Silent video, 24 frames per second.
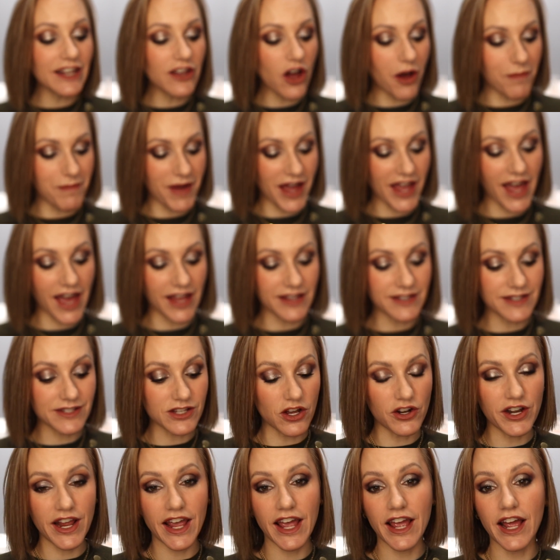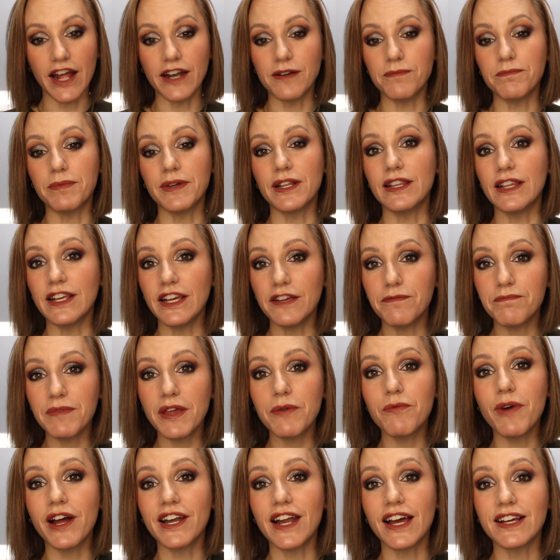got my hands on it, and believe
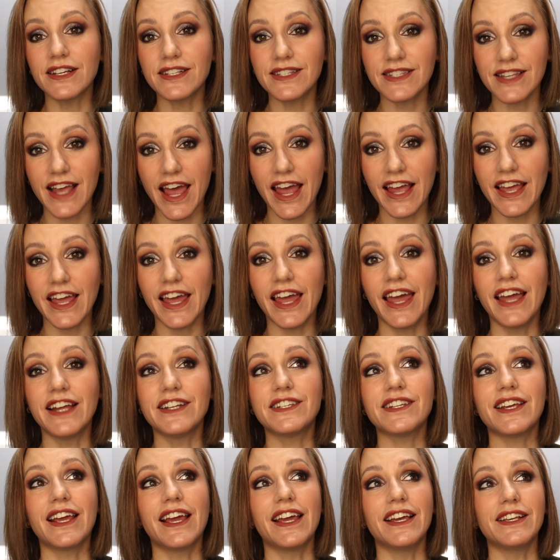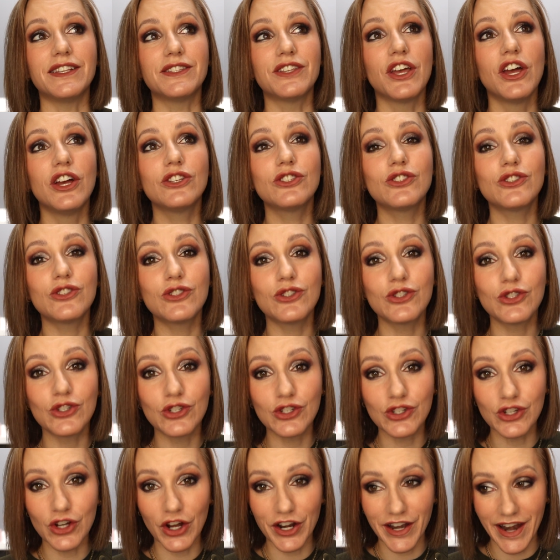me when I say it is
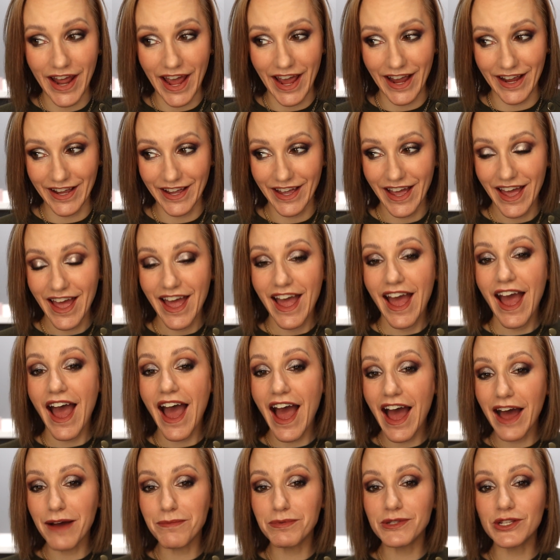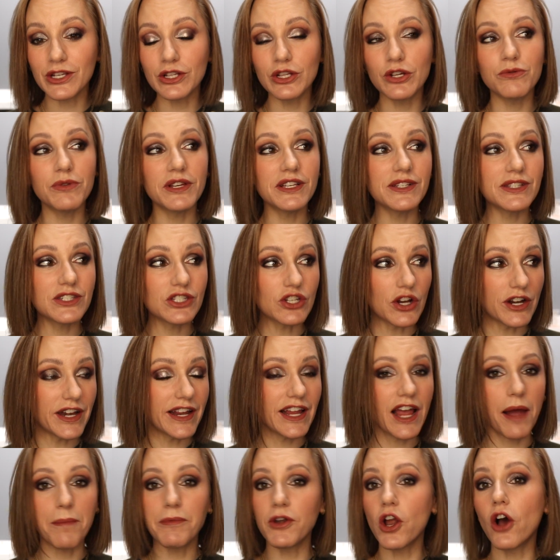stunning. Absolutely
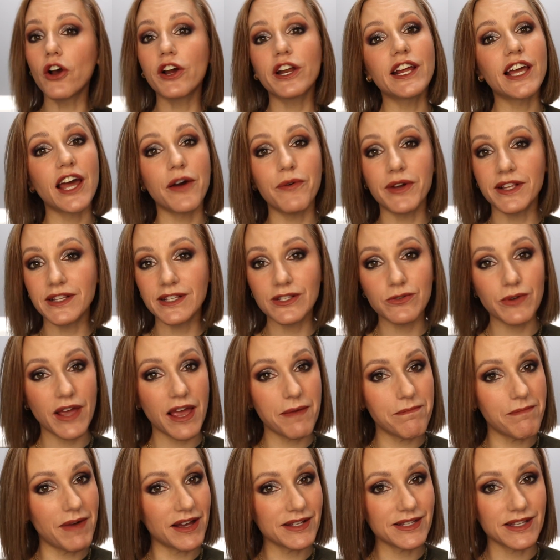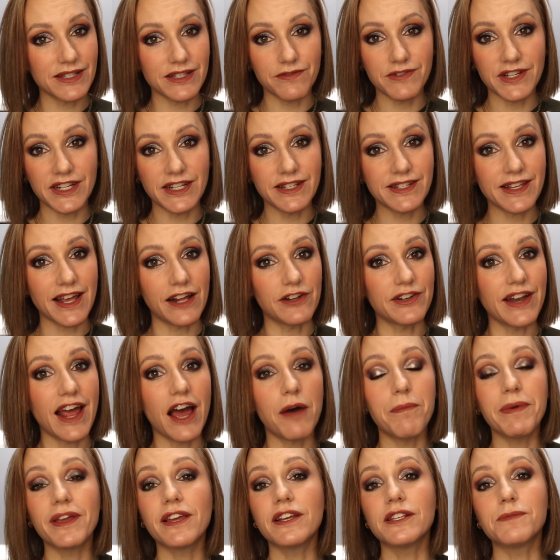stunning. I'm not going to go into it in masses of detail now
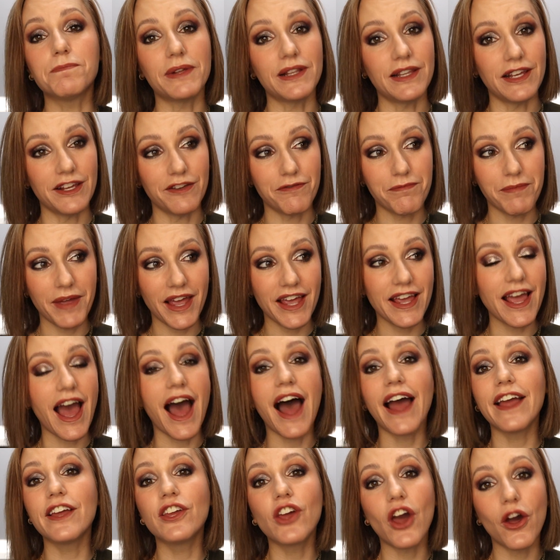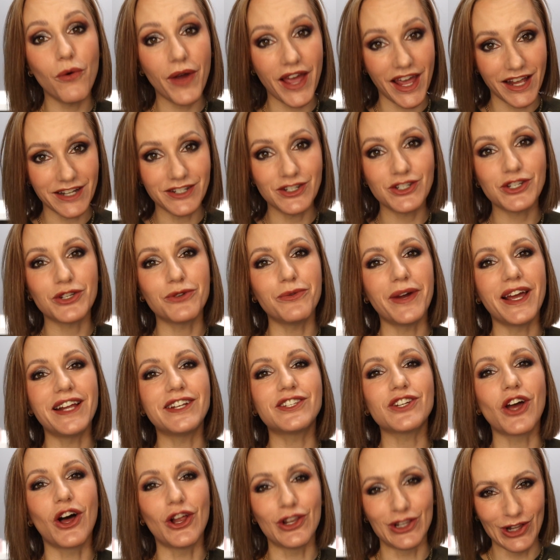because believe me, I go into
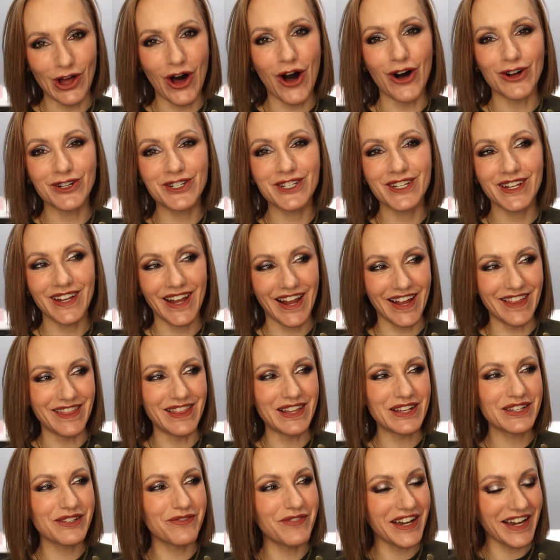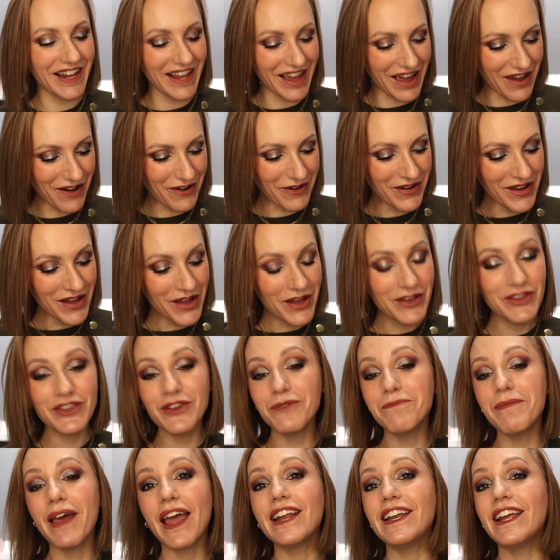it a lot in this video. You
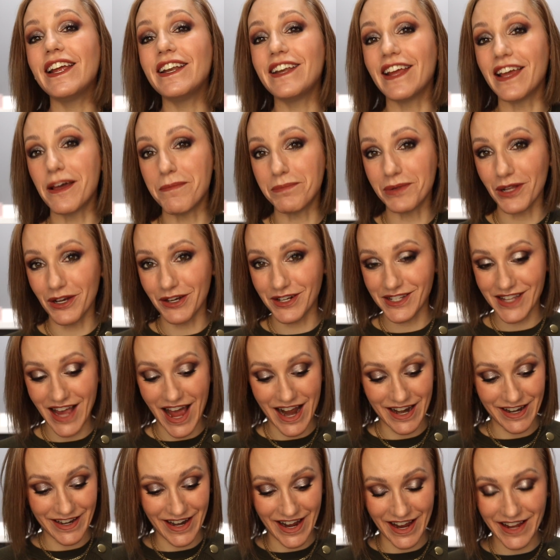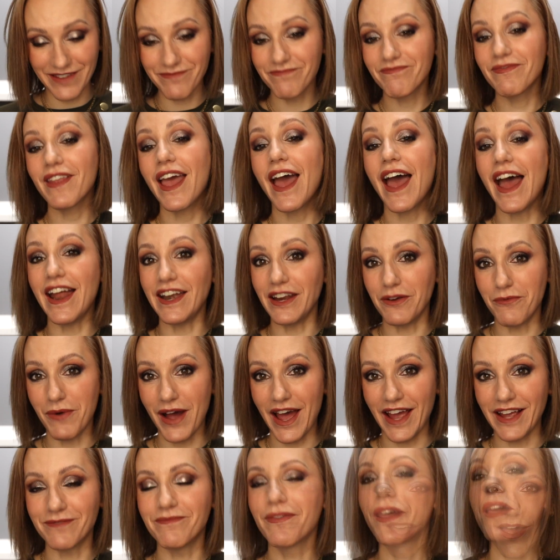may need earplugs handy.
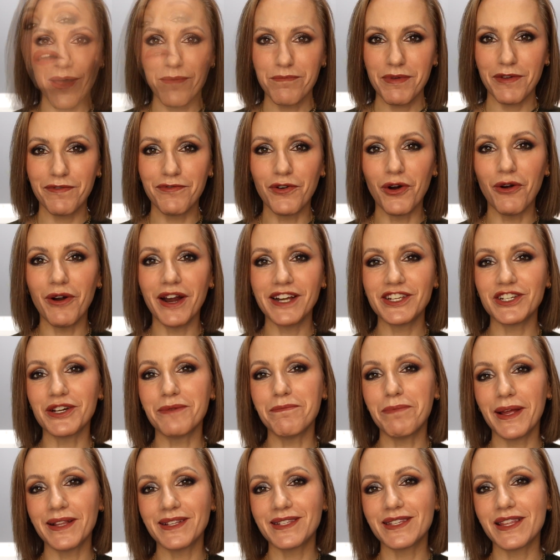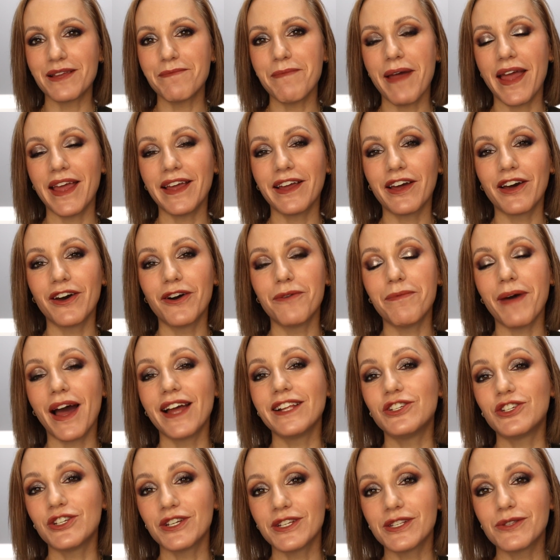Anyway, before I jump into the makeup, I
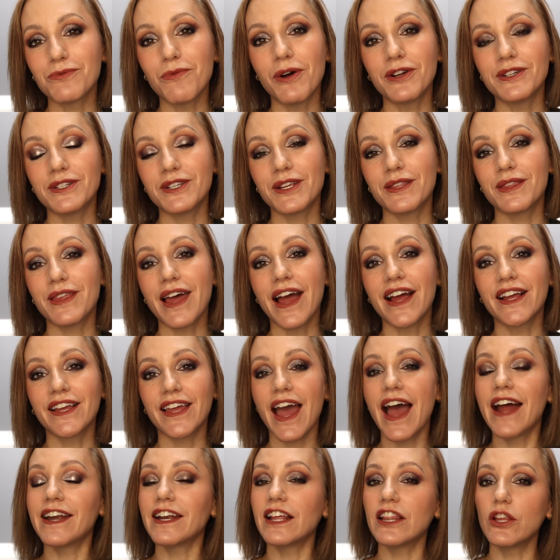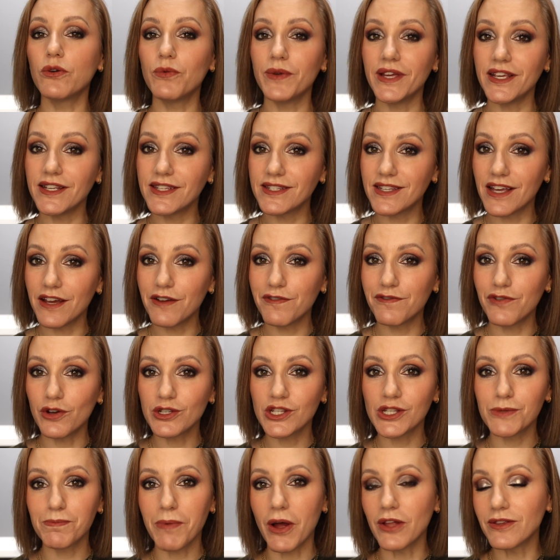just want to thank Ana Luisa for
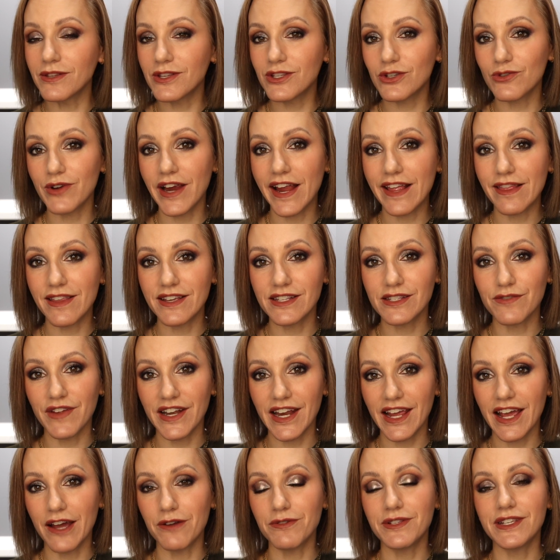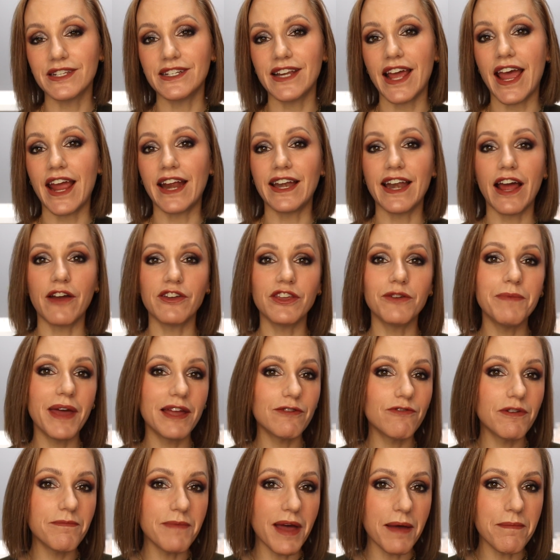sponsoring this video today. Now, you
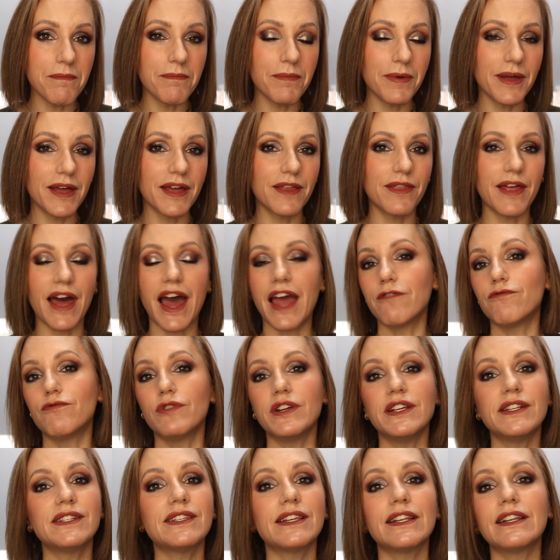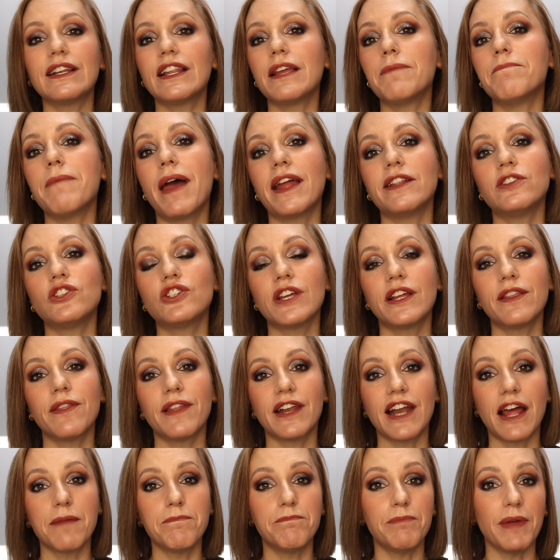may remember that I recently mentioned
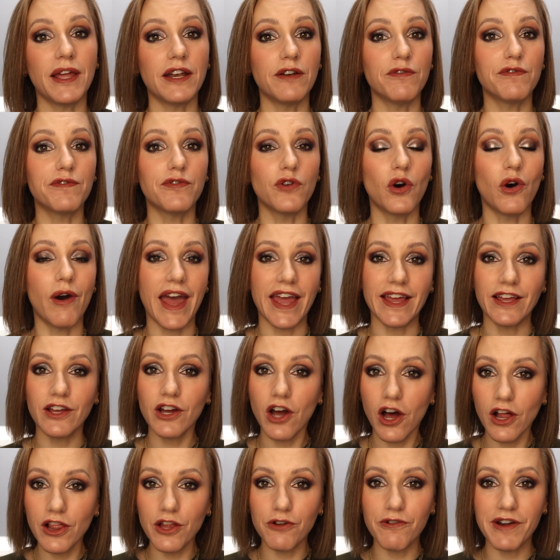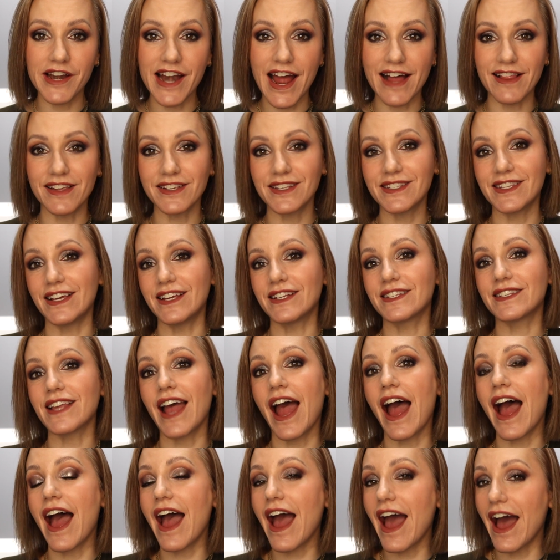that I'd been for a colour analysis
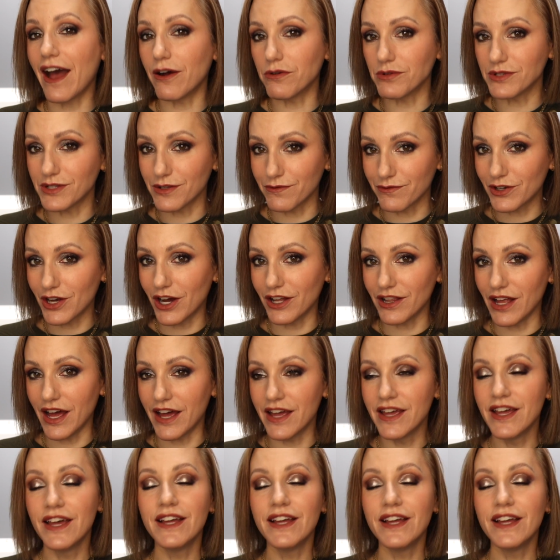at House of Colour.